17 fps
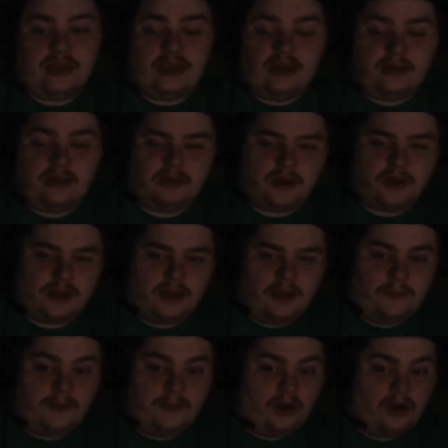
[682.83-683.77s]
Yeah,
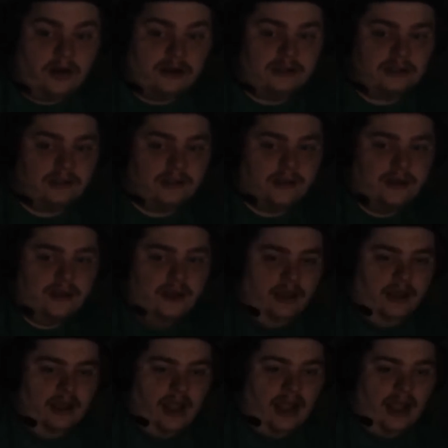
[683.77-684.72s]
I mean, honestly.
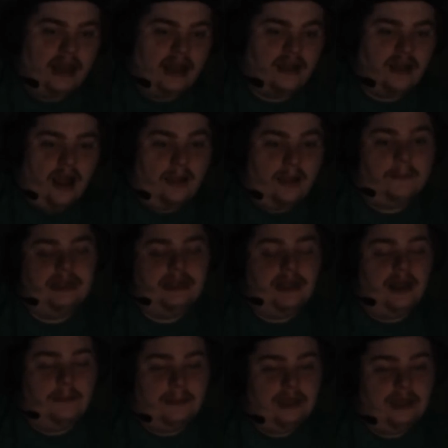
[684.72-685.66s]
And then I
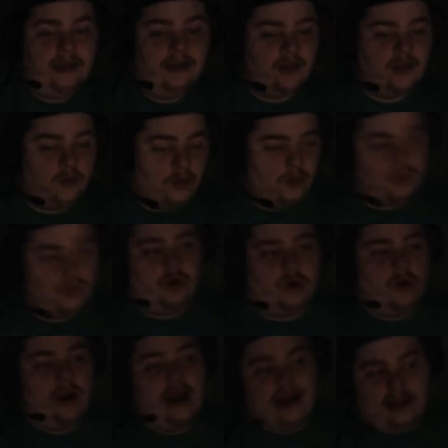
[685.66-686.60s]
immediately would
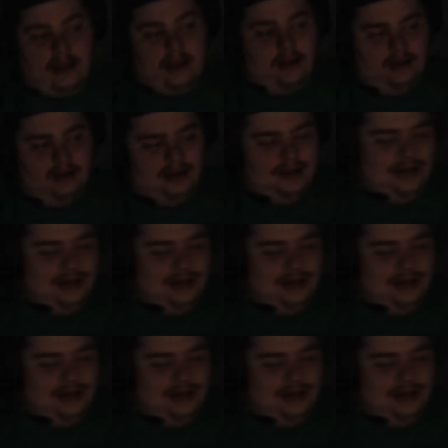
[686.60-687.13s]
regret it.